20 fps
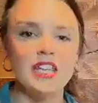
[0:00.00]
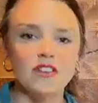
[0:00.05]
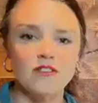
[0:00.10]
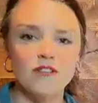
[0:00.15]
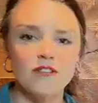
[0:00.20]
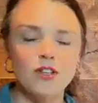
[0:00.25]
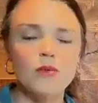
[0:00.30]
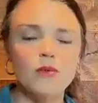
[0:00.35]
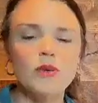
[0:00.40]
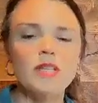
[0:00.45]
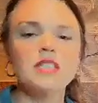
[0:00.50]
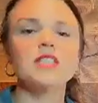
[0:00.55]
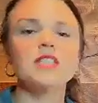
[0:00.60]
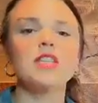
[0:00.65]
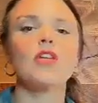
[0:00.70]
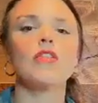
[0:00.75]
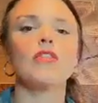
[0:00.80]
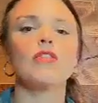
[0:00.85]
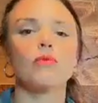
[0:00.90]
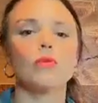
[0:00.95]

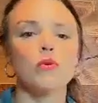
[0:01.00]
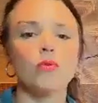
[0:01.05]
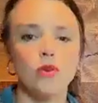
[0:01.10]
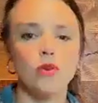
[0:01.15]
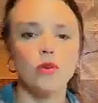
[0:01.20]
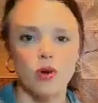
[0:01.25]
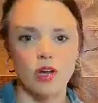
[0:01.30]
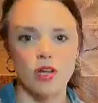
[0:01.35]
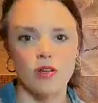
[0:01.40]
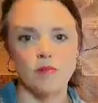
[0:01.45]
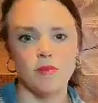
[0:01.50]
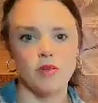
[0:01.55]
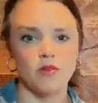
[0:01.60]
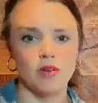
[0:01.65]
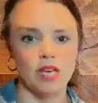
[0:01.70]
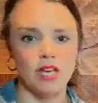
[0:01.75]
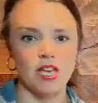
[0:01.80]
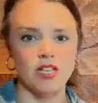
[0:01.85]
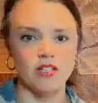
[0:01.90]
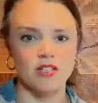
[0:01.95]
influence through your
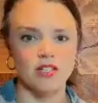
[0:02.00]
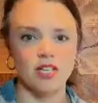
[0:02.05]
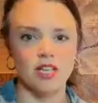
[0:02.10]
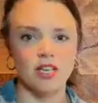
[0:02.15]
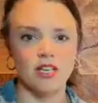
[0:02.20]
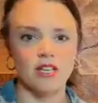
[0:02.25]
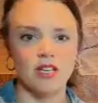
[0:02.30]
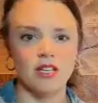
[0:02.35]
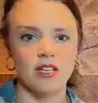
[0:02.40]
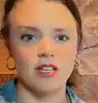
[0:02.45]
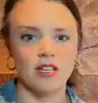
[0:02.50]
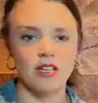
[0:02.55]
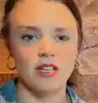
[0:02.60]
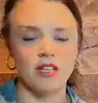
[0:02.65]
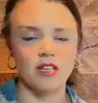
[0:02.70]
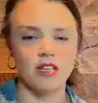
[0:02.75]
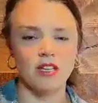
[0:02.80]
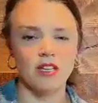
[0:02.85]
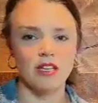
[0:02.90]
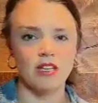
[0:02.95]
communication.
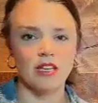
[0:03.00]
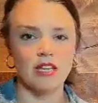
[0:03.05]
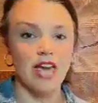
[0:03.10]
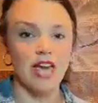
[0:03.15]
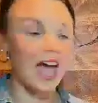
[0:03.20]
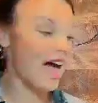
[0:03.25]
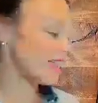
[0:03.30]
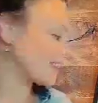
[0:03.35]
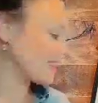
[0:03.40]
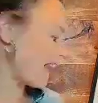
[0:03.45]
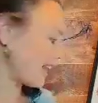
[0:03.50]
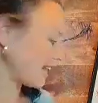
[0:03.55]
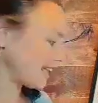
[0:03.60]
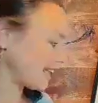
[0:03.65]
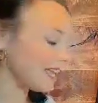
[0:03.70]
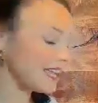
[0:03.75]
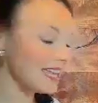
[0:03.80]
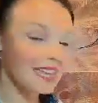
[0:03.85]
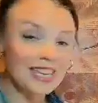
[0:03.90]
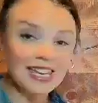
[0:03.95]
And
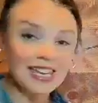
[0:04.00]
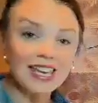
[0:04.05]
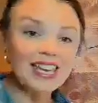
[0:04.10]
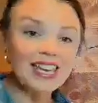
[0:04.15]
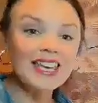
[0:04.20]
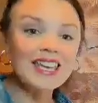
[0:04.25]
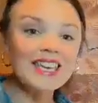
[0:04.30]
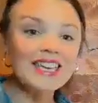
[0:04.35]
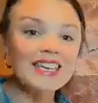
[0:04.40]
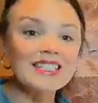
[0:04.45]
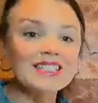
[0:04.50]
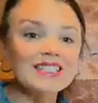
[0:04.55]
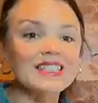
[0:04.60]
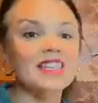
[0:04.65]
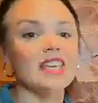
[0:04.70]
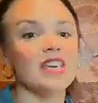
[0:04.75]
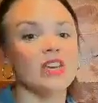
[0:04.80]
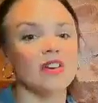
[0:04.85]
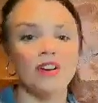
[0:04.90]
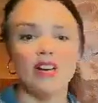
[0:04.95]
that key
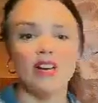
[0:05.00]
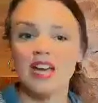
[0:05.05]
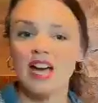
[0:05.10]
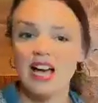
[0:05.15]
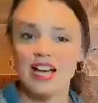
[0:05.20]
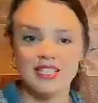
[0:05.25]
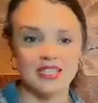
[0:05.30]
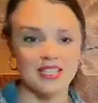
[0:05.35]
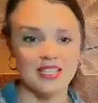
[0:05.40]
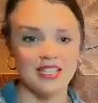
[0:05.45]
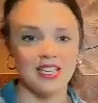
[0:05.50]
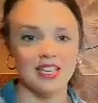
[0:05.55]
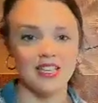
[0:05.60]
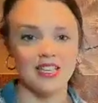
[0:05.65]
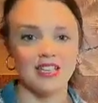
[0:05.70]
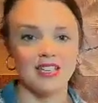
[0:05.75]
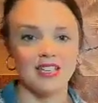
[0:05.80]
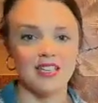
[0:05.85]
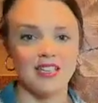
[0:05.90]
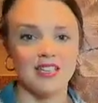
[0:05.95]
is the
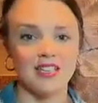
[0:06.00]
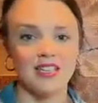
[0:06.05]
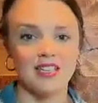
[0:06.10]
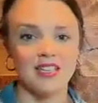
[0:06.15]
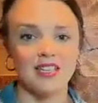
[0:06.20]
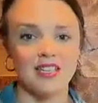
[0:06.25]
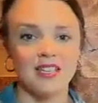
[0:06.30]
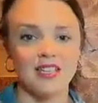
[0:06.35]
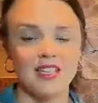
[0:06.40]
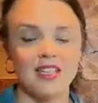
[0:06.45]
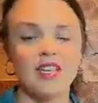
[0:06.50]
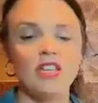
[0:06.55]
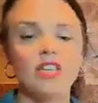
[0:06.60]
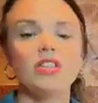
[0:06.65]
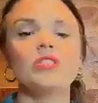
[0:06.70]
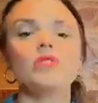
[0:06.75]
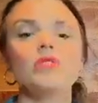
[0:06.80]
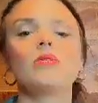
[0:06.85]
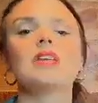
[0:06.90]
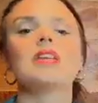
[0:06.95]
curiosity.
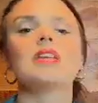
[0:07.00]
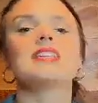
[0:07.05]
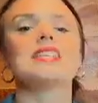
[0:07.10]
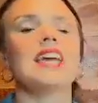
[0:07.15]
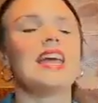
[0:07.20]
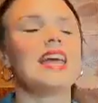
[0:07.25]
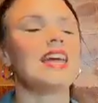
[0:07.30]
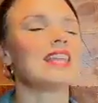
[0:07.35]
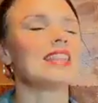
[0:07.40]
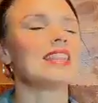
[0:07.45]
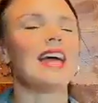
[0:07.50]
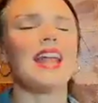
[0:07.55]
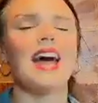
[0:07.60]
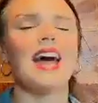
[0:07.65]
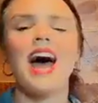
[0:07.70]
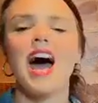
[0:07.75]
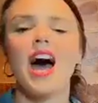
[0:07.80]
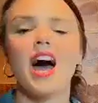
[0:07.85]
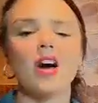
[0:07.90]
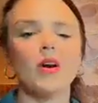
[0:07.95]
You can take
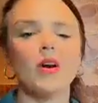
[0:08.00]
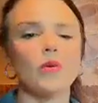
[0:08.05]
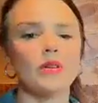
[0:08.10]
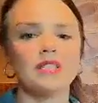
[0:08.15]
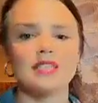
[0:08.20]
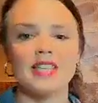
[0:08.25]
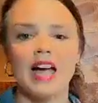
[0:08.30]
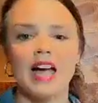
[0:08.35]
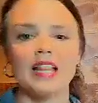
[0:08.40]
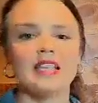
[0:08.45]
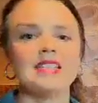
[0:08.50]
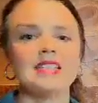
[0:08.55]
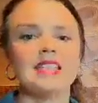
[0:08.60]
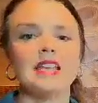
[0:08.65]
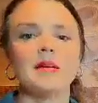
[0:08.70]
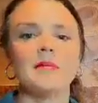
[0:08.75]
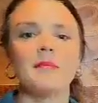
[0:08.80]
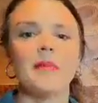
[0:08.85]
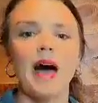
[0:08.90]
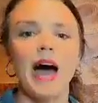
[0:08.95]
that awkward silence
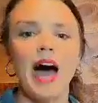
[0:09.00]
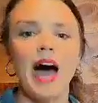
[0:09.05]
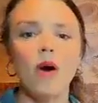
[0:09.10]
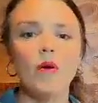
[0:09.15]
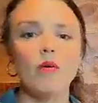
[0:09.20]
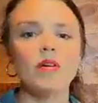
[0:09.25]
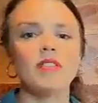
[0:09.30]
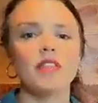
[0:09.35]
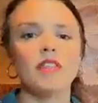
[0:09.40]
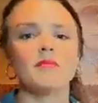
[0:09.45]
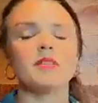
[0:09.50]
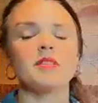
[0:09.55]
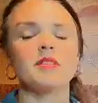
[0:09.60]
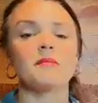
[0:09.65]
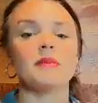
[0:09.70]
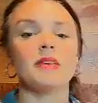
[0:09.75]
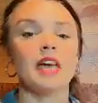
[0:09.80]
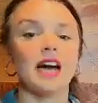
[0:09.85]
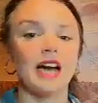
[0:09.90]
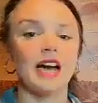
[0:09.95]
and empower them
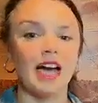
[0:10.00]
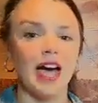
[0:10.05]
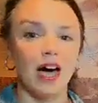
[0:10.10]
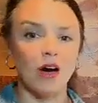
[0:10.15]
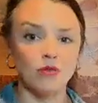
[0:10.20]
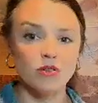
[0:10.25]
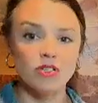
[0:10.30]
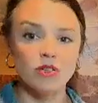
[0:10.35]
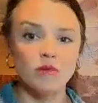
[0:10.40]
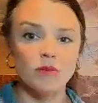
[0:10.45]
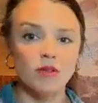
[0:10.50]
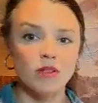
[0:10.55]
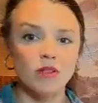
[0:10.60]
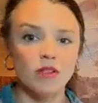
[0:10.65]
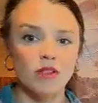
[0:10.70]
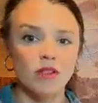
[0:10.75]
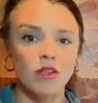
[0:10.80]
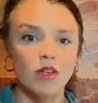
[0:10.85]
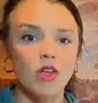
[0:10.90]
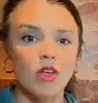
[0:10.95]
to be
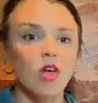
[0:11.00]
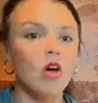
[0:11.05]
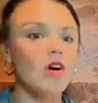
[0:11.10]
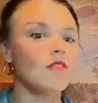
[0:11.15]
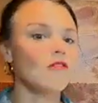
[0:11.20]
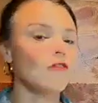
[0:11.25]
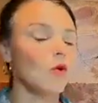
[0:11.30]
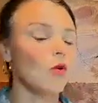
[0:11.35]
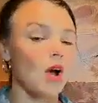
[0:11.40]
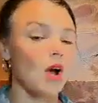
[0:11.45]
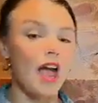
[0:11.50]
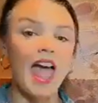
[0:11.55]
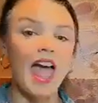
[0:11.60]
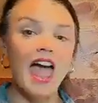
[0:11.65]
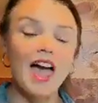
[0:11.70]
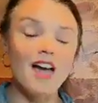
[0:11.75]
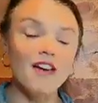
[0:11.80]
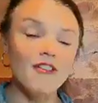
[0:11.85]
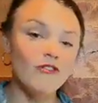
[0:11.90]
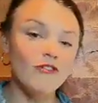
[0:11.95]
accountable for
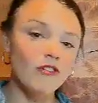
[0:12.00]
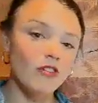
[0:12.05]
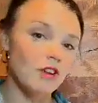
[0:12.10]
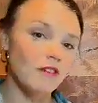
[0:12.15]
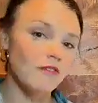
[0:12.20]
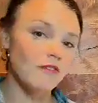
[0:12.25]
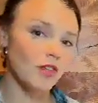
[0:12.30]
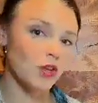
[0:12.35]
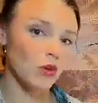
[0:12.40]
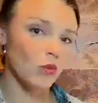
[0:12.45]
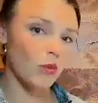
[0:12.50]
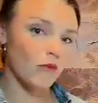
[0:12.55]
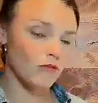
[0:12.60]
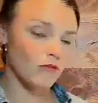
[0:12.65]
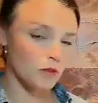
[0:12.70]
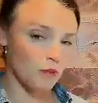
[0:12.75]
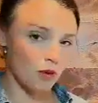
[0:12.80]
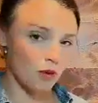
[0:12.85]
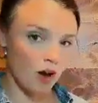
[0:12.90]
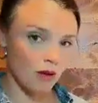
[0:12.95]
every view
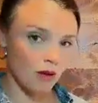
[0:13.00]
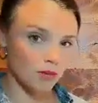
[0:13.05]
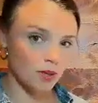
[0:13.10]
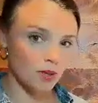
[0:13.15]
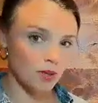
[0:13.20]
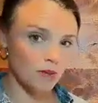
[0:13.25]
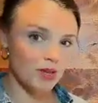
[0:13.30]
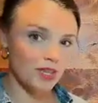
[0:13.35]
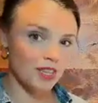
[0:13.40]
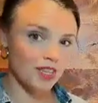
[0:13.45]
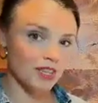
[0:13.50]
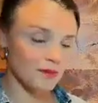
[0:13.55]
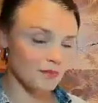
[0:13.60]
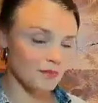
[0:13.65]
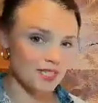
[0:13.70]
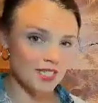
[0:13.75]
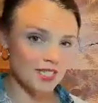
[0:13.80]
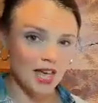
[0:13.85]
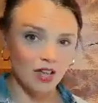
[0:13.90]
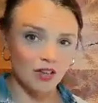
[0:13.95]
of the problem
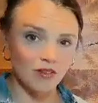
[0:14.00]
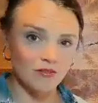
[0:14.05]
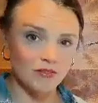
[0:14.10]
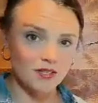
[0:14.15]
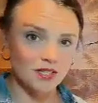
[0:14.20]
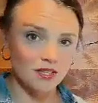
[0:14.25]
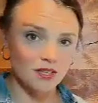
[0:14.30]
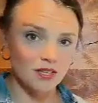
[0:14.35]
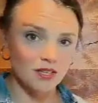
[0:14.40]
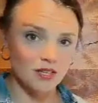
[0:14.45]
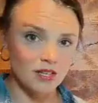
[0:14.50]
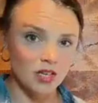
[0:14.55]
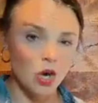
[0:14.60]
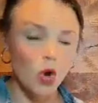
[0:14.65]
themselves